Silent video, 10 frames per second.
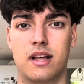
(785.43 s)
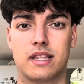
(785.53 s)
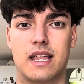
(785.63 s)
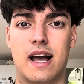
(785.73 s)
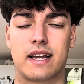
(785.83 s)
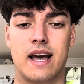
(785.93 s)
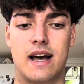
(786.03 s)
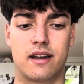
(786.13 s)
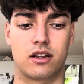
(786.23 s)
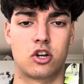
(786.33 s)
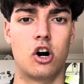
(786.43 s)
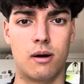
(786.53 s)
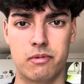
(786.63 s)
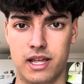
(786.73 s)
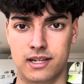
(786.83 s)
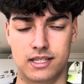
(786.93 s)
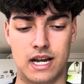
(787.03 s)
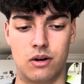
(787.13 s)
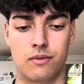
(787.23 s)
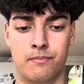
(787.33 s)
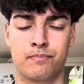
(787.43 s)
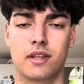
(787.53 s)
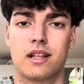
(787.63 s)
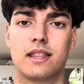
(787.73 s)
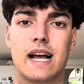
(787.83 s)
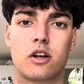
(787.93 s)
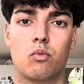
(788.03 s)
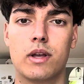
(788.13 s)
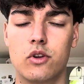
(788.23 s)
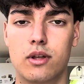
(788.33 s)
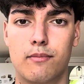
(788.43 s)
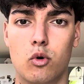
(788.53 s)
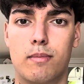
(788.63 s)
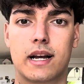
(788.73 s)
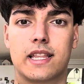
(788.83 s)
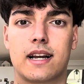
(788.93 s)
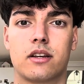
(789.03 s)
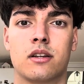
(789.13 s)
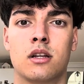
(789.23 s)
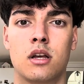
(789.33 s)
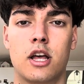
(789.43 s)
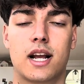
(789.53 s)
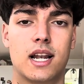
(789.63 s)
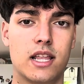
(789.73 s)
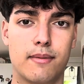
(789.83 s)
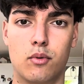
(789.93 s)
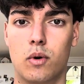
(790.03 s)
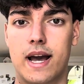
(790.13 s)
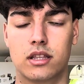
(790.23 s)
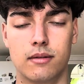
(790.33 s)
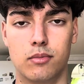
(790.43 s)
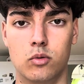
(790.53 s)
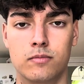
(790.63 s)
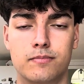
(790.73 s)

that can calm things down, that can win you the ball back, that can clear the ball, head the ball.